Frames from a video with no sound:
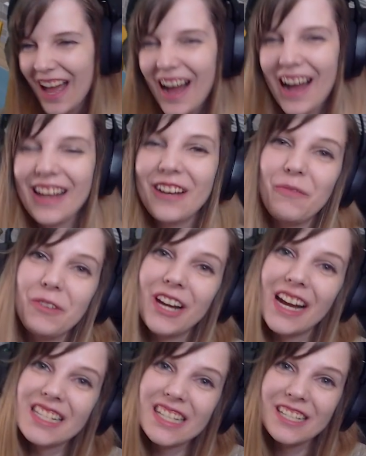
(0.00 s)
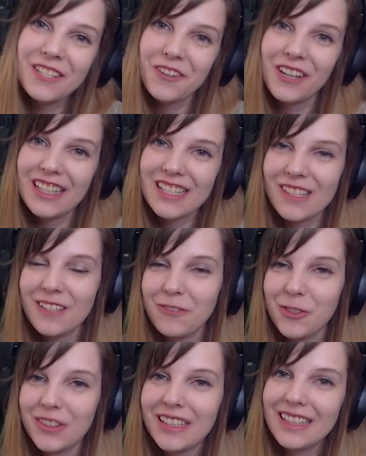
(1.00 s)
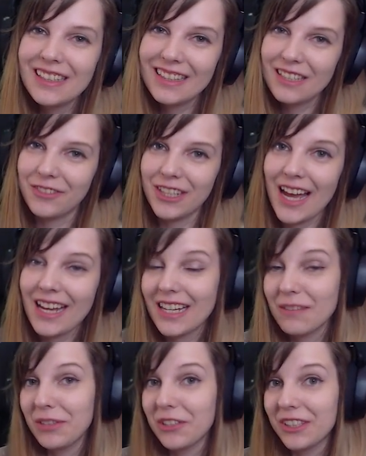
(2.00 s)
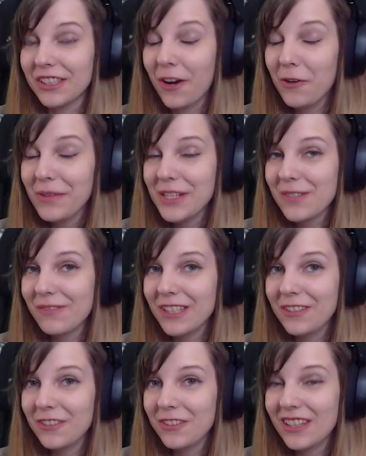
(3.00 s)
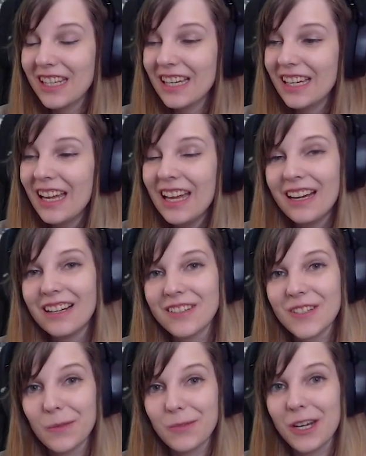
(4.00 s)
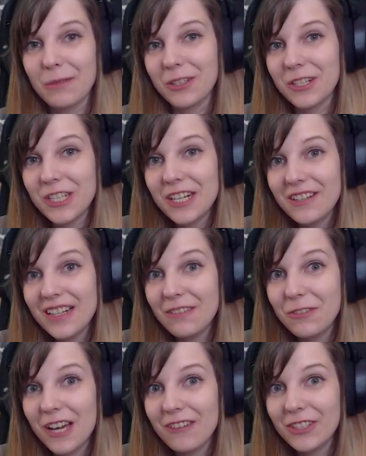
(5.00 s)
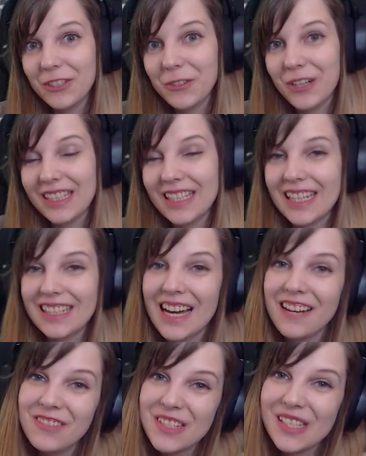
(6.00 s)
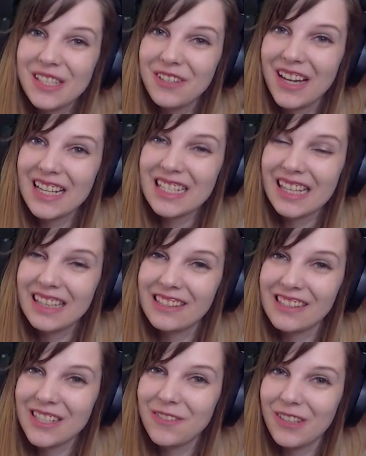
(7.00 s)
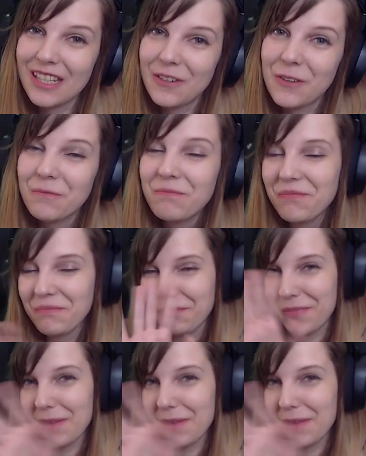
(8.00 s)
I hope you guys enjoyed this. If you did, leave a like, let me know in the comments what you think. Uh, subscribe to the channel if you haven't already, and I will see you guys in the next video. Bye